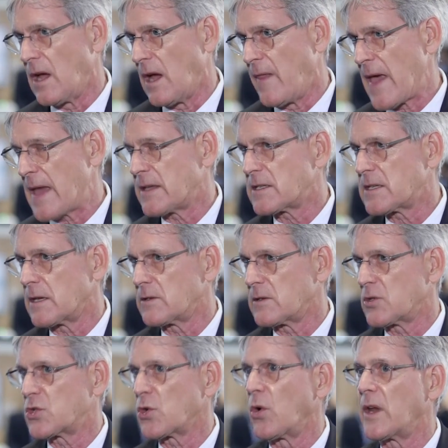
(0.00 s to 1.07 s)
and that is
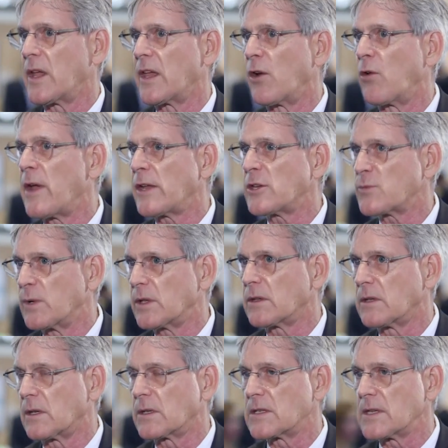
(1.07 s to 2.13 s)
surely an
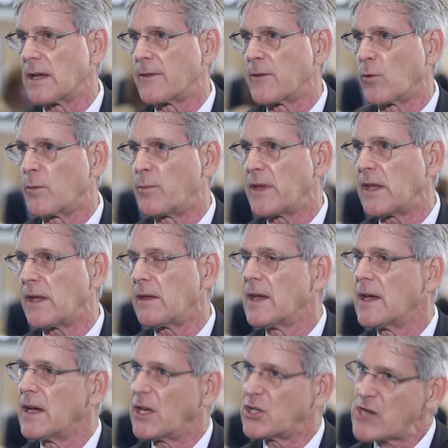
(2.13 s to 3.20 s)
arrangement that would be
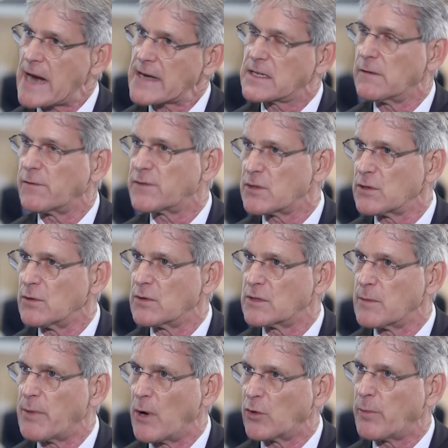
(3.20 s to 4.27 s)
attractive
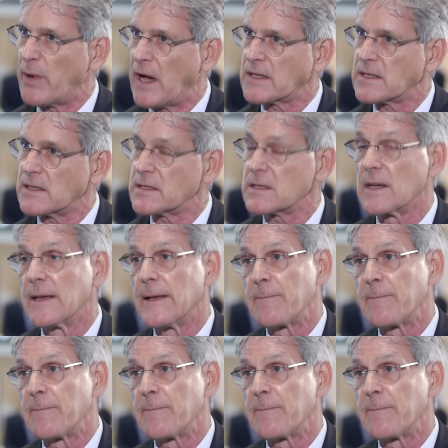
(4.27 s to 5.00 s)
to both parties.